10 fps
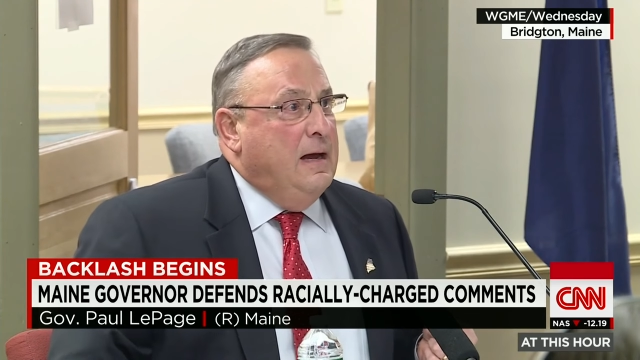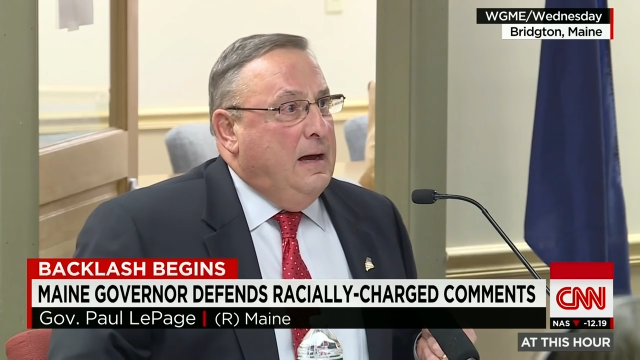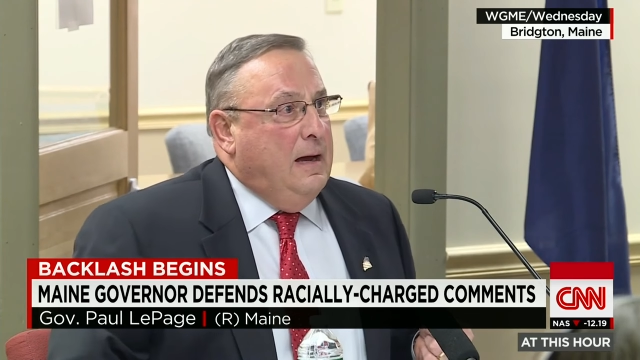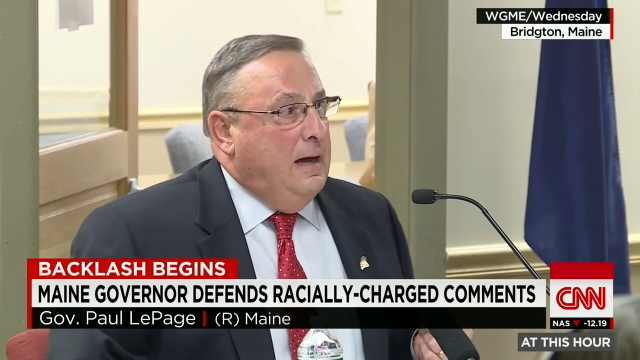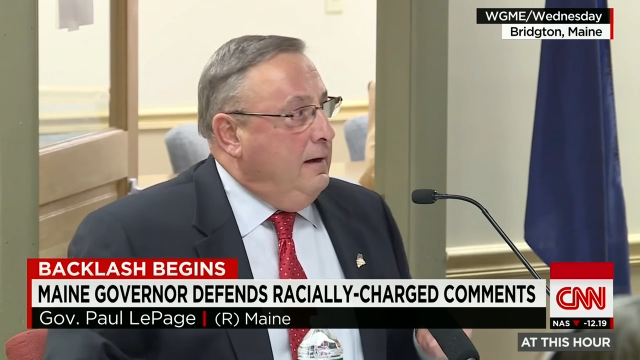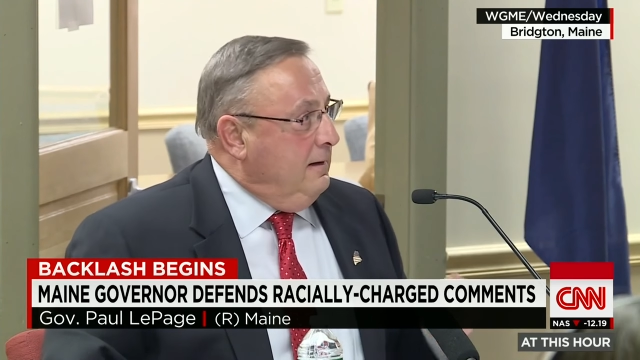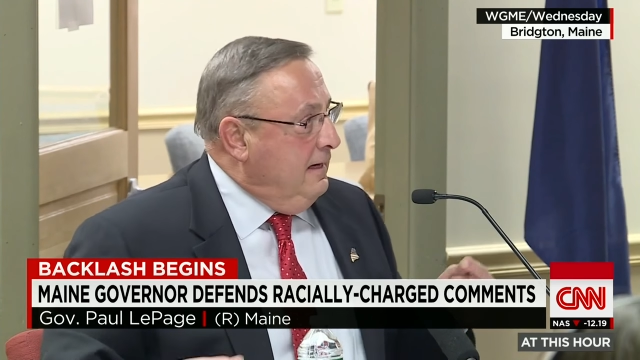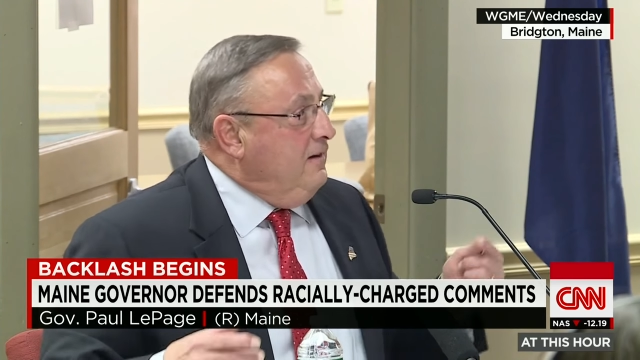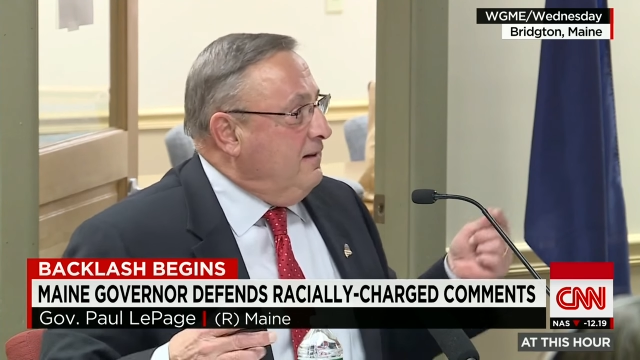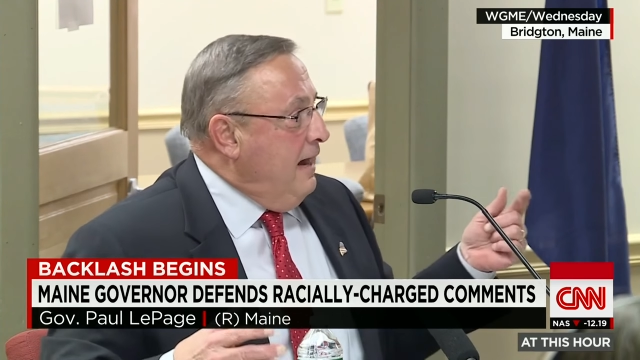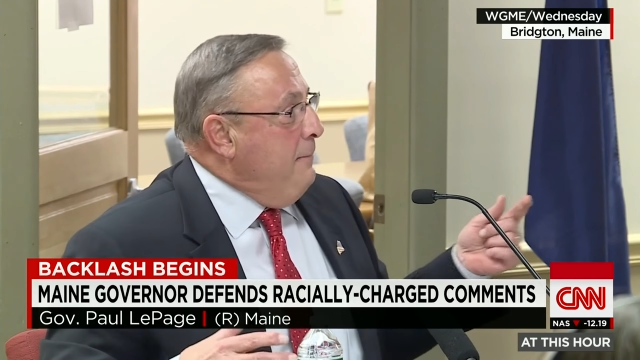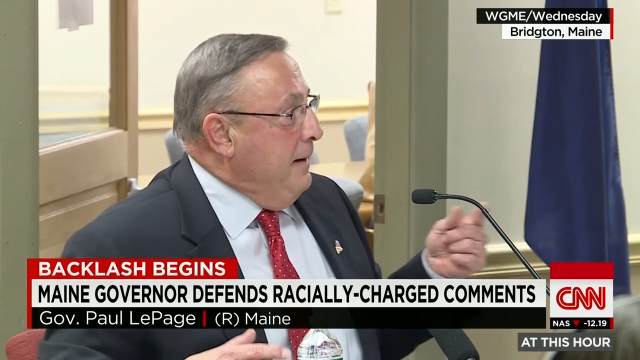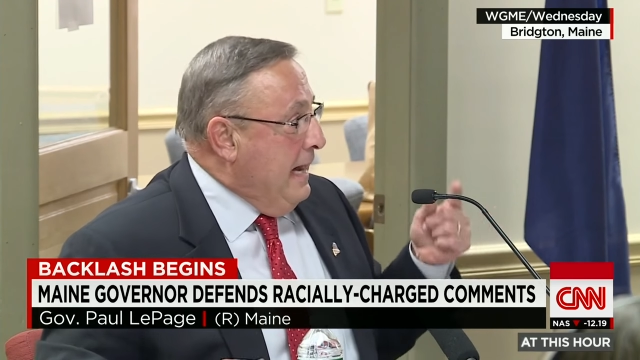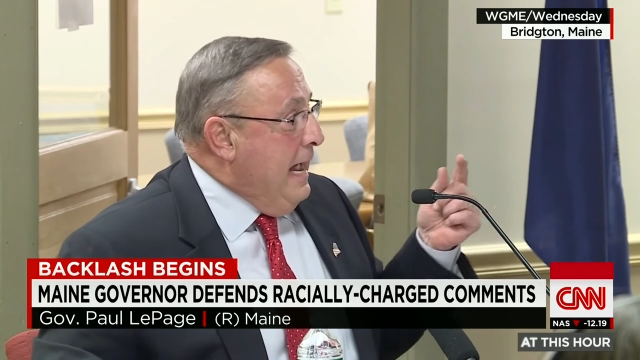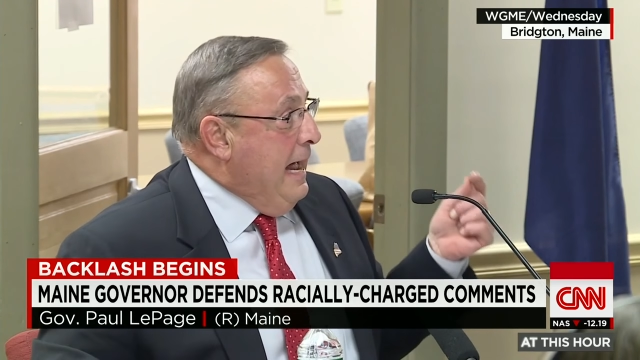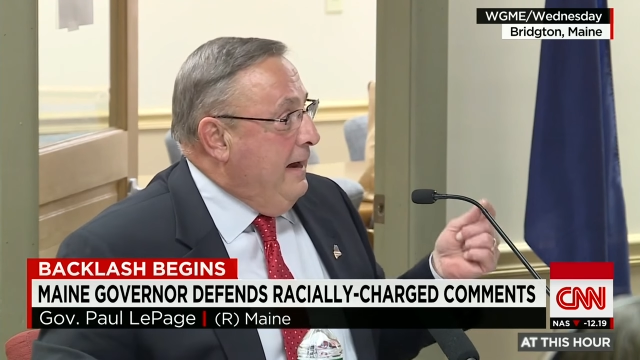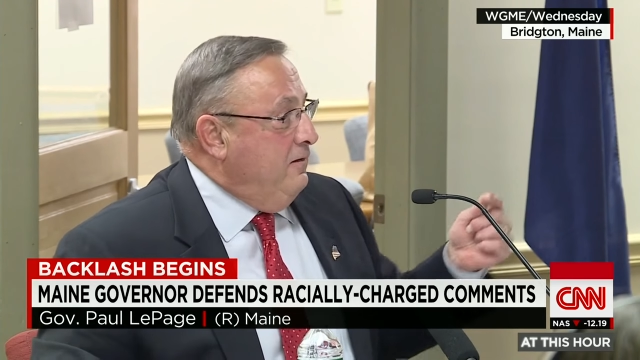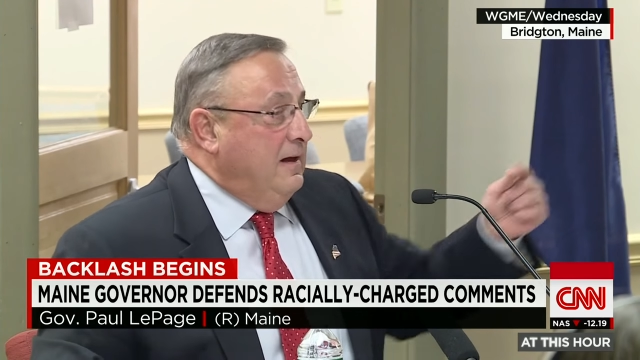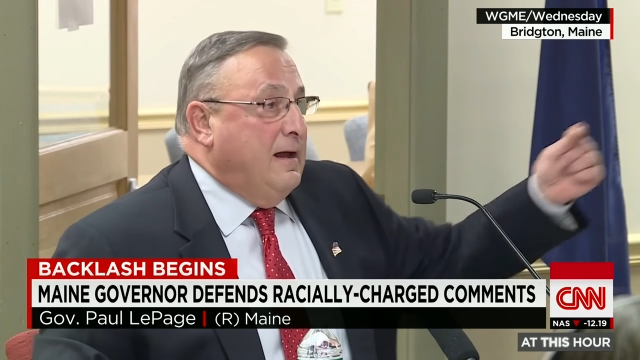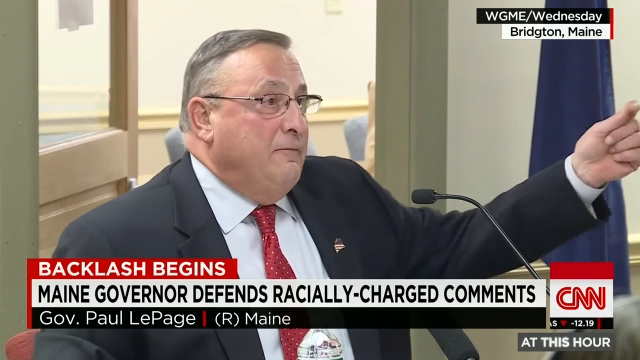uh, these type of
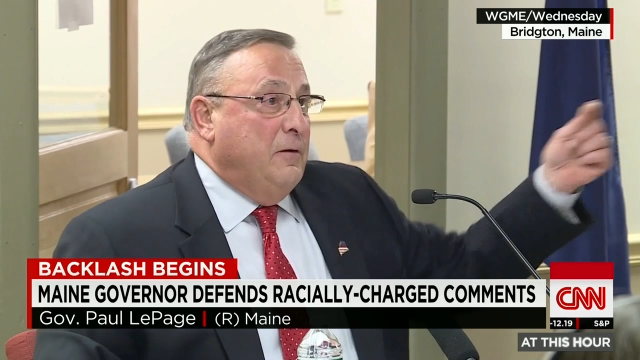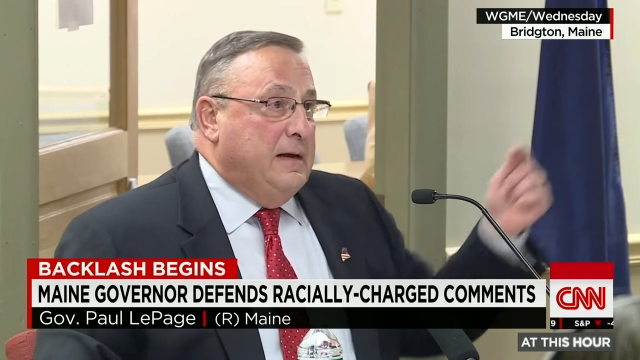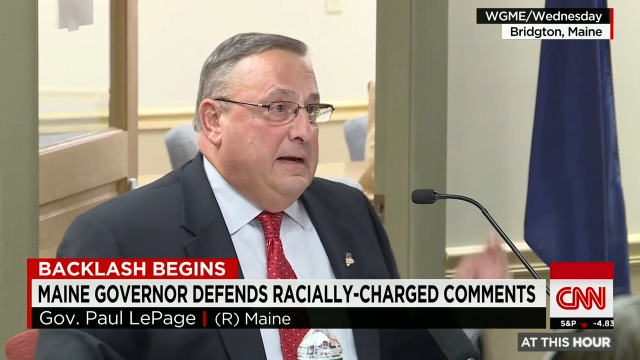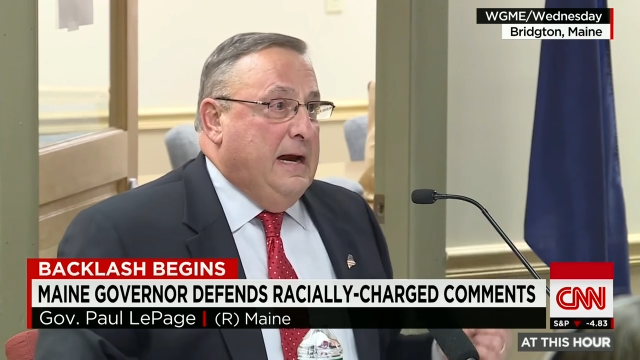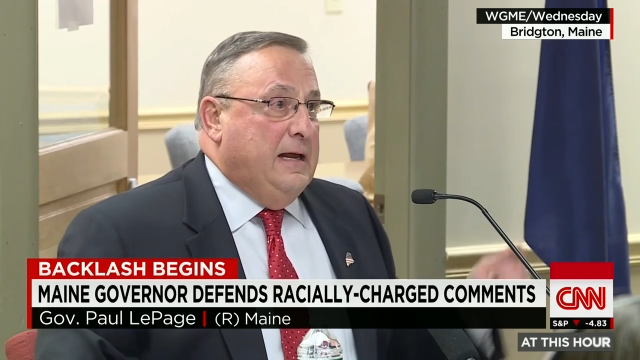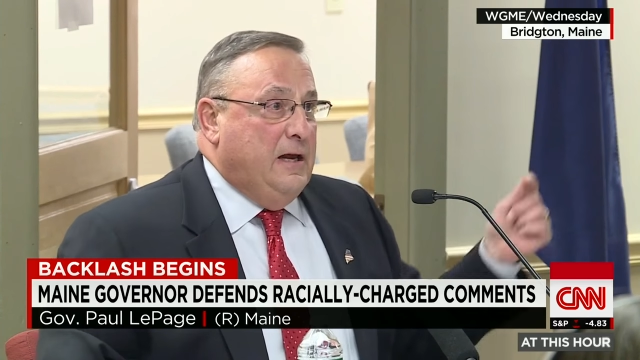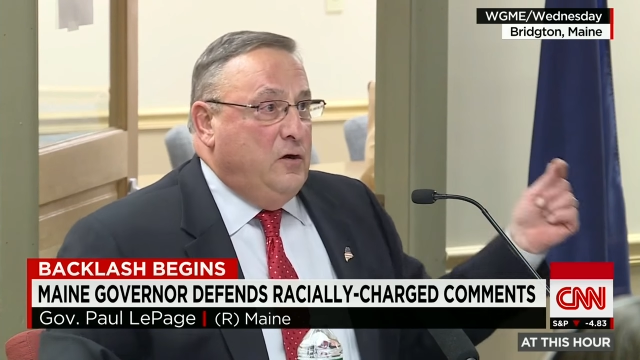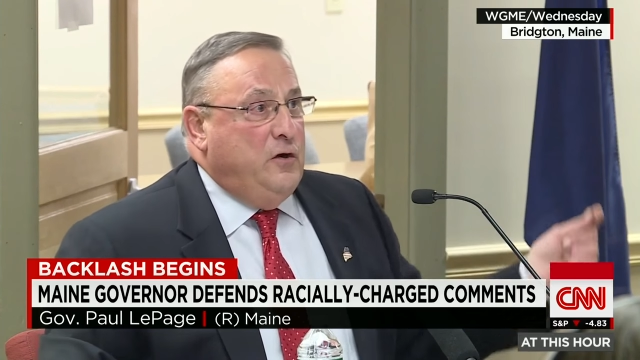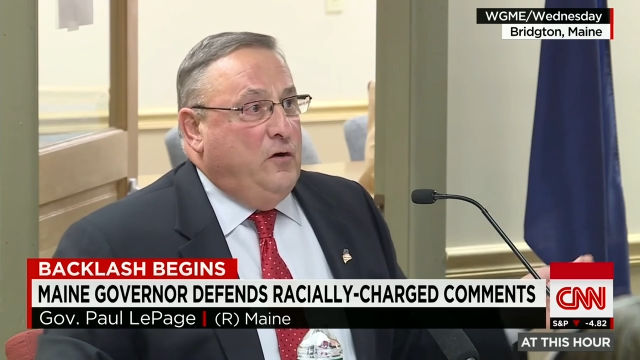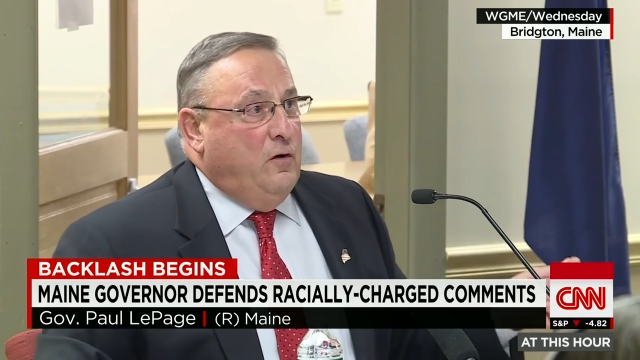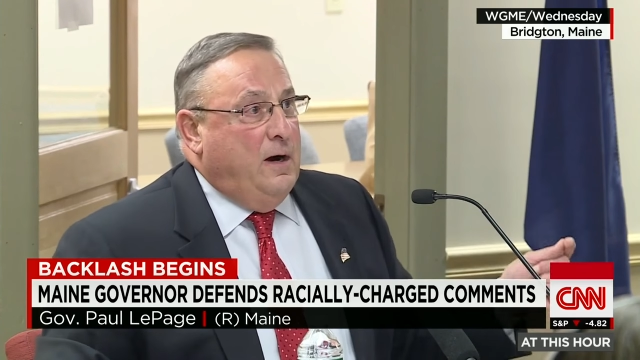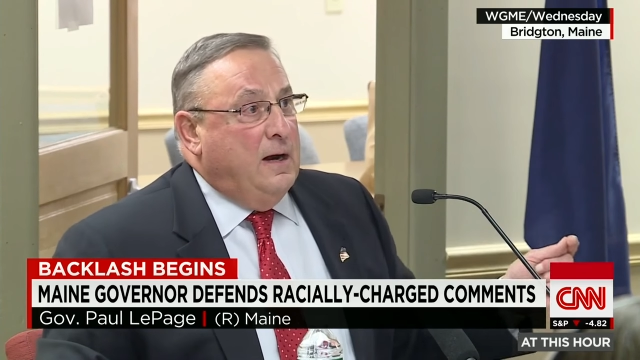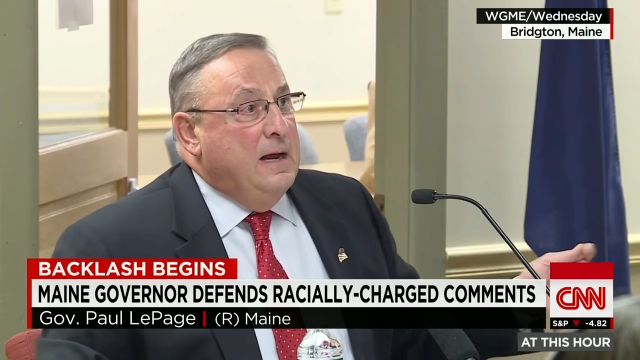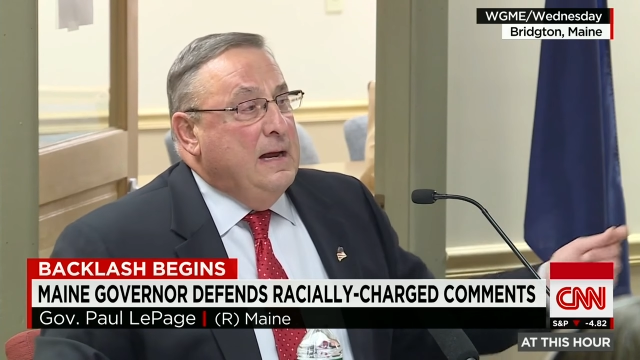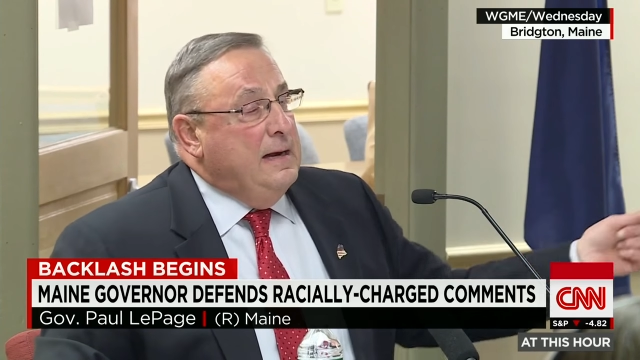guys that come from Connecticut, New York.